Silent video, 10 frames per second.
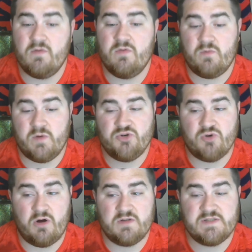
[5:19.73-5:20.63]
3
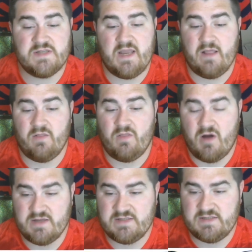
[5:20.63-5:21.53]
draws, and a
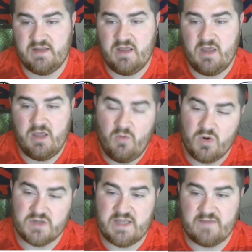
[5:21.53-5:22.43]
loss,
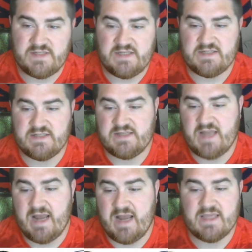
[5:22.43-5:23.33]
whereas FC
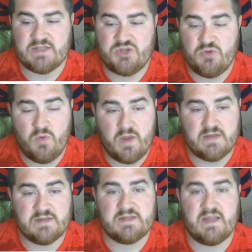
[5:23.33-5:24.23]
Cincinnati is 2
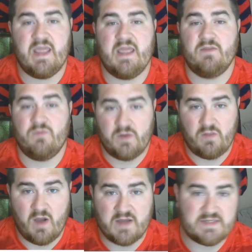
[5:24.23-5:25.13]
wins and 3
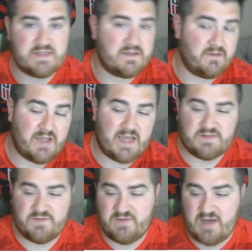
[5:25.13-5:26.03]
losses in the
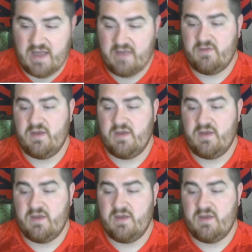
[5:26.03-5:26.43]
last 5.